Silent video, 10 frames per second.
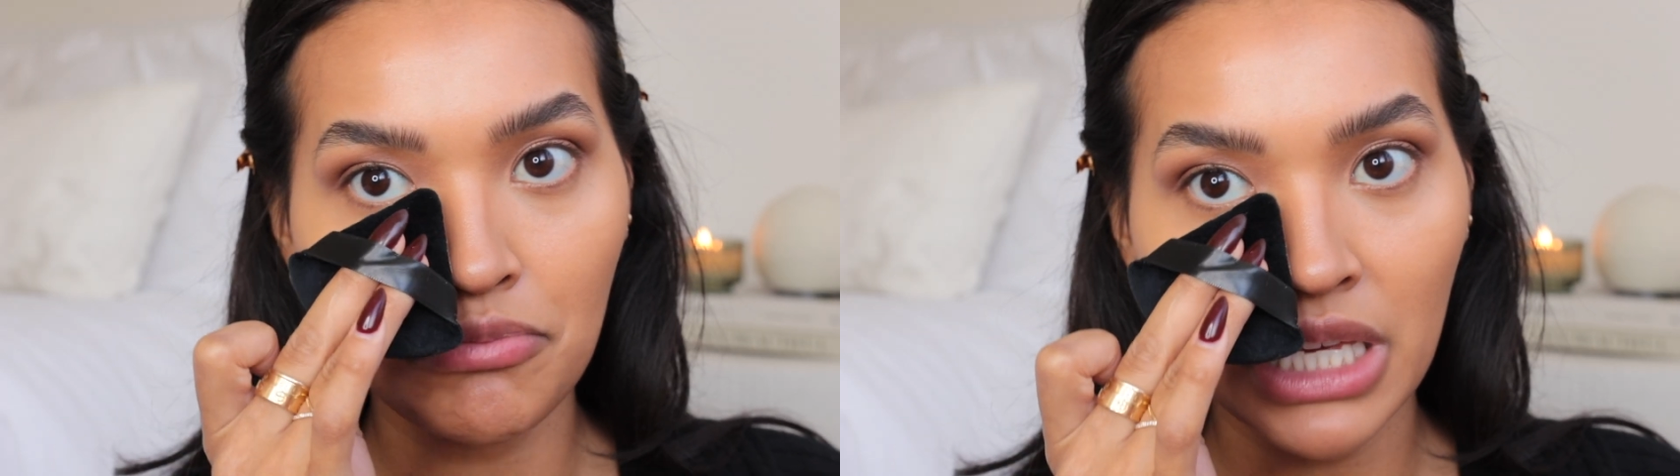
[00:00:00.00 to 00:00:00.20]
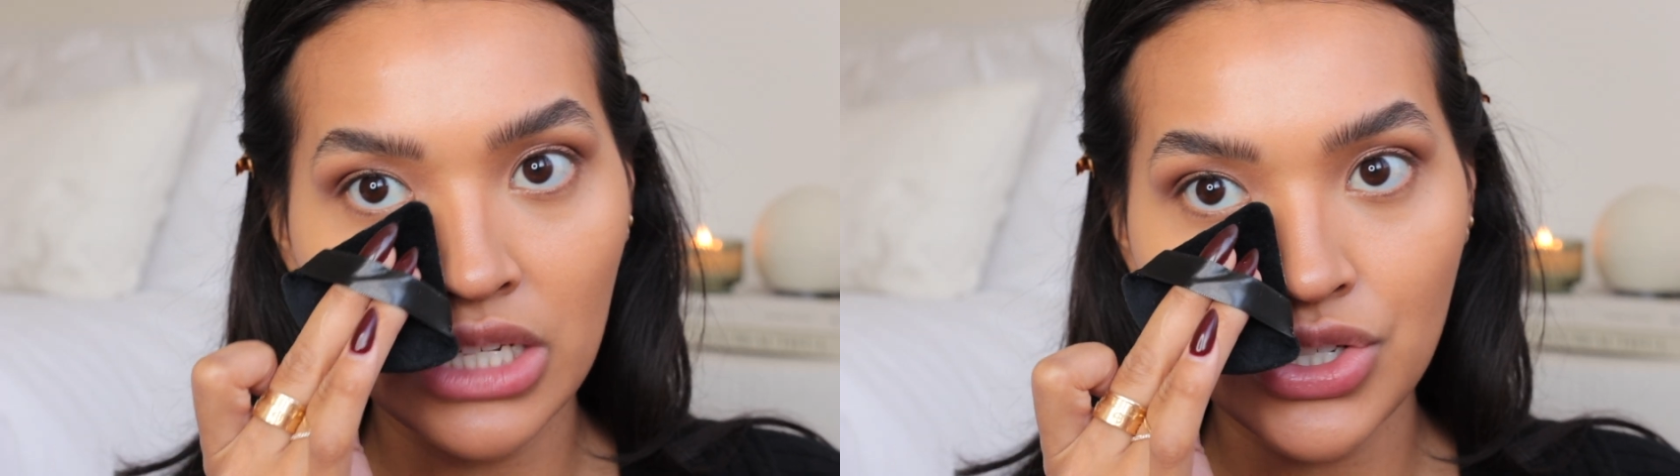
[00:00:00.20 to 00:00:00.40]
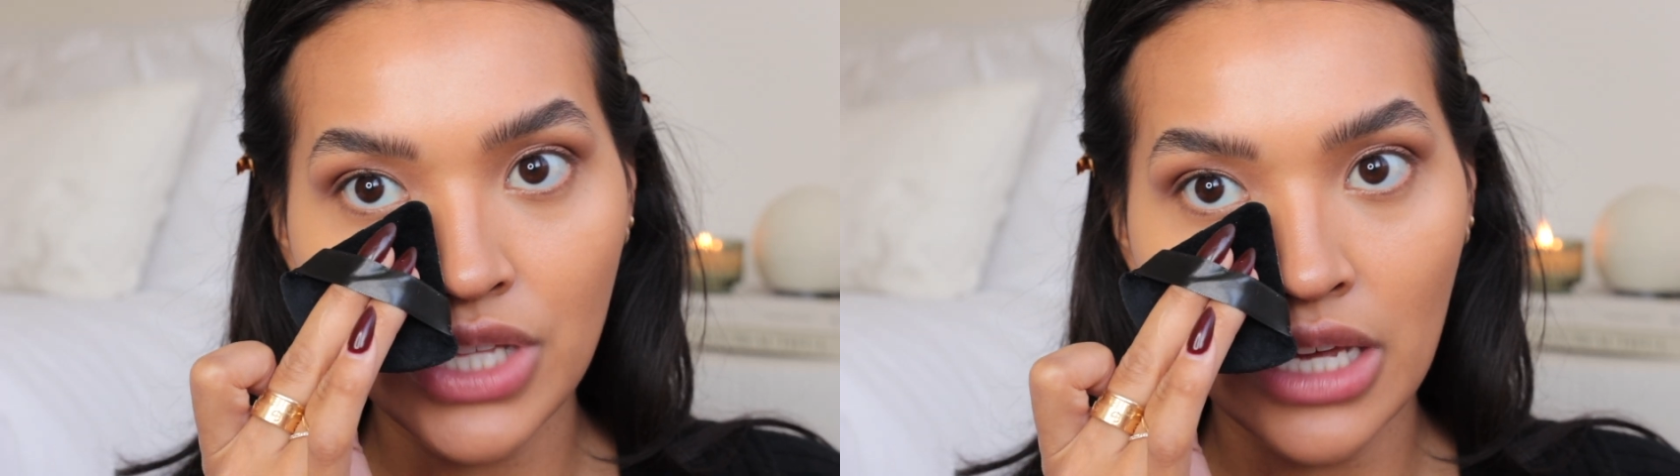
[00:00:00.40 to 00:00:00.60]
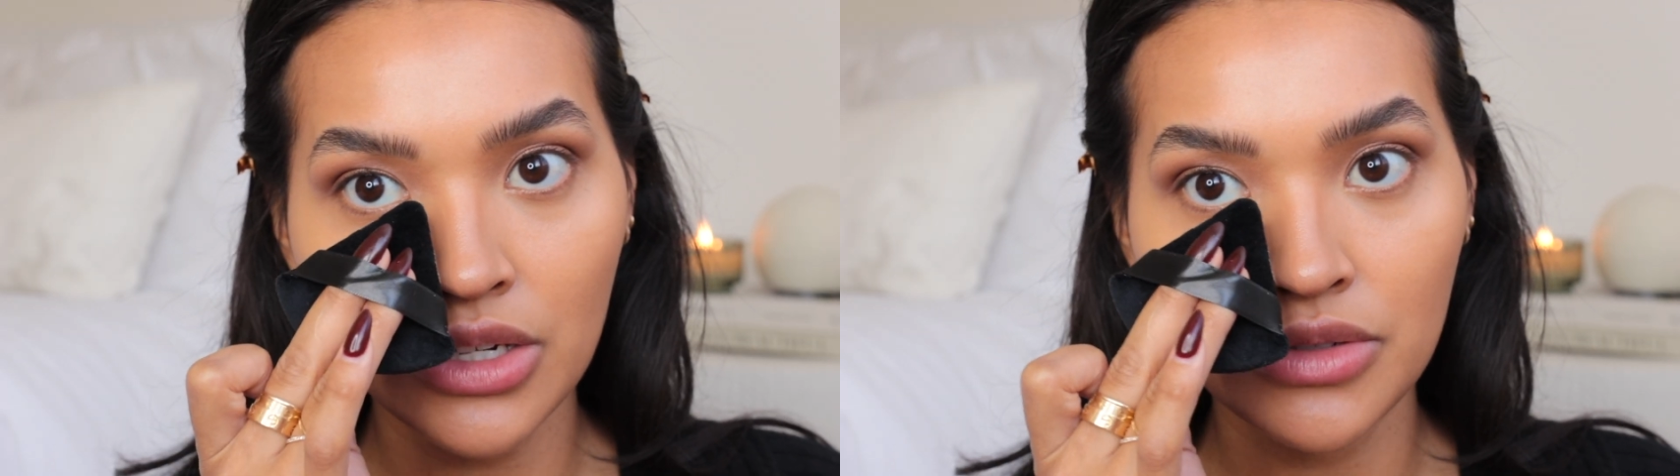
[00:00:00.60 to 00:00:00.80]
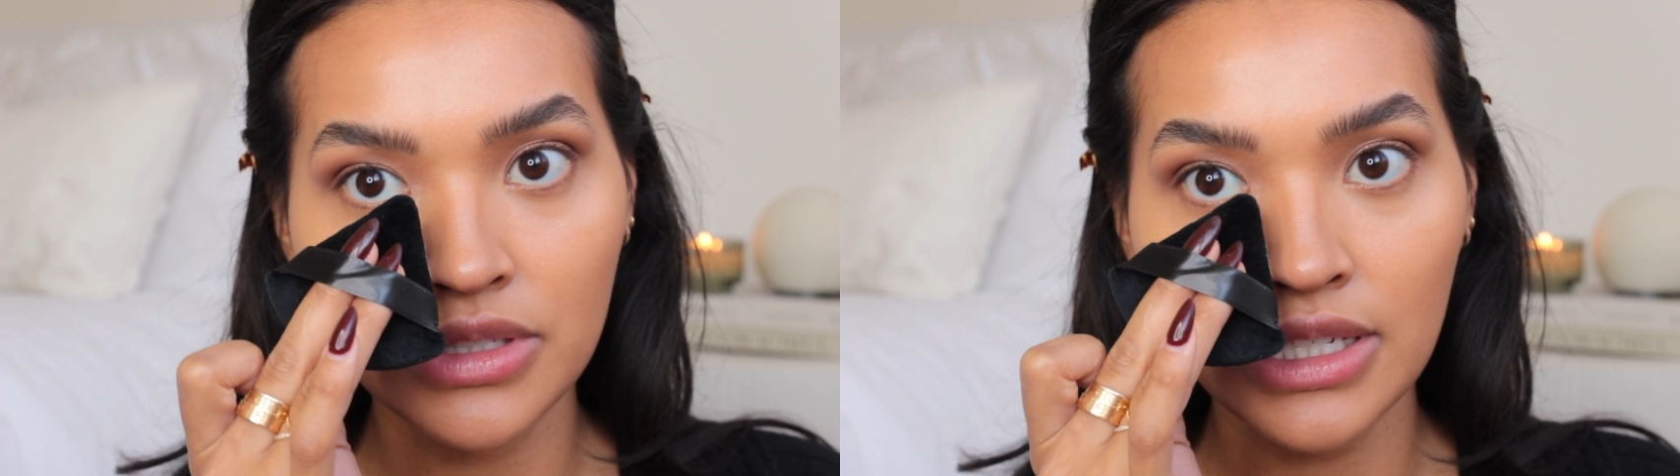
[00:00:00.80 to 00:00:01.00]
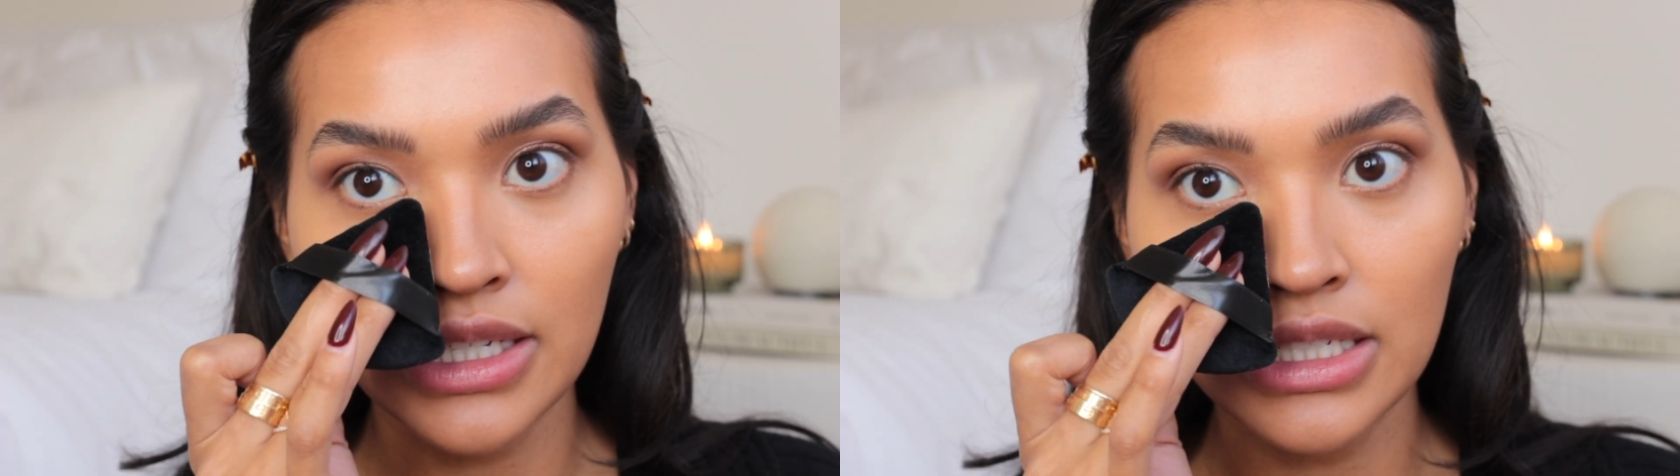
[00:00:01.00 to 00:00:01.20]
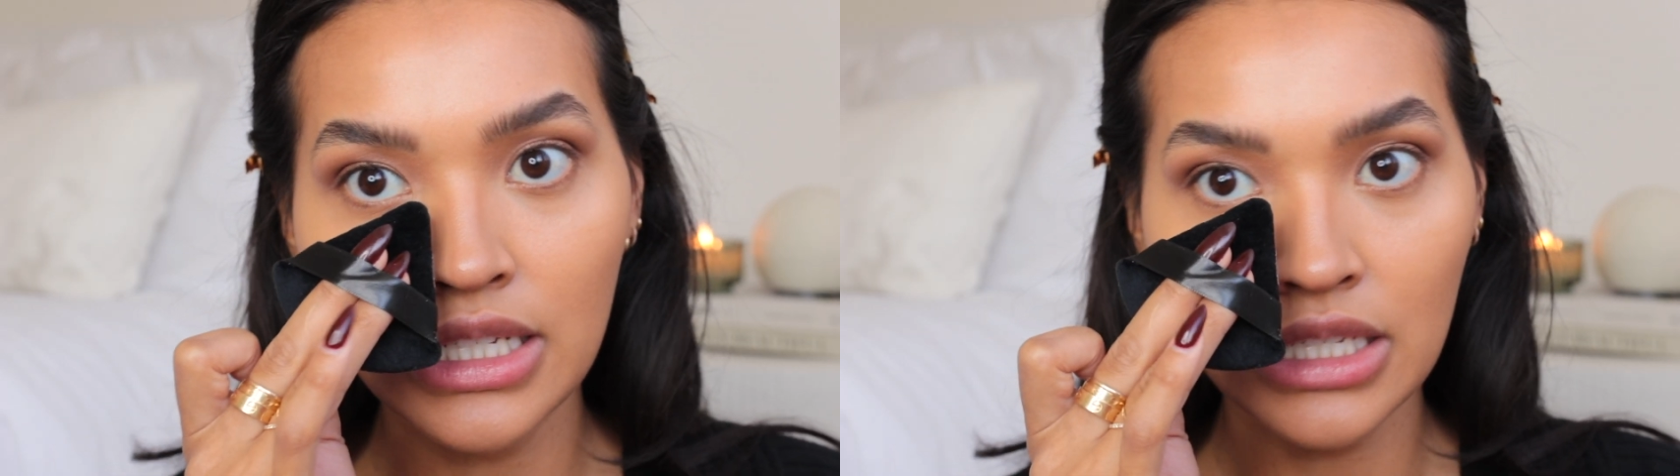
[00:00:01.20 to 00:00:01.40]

pinch that nose in.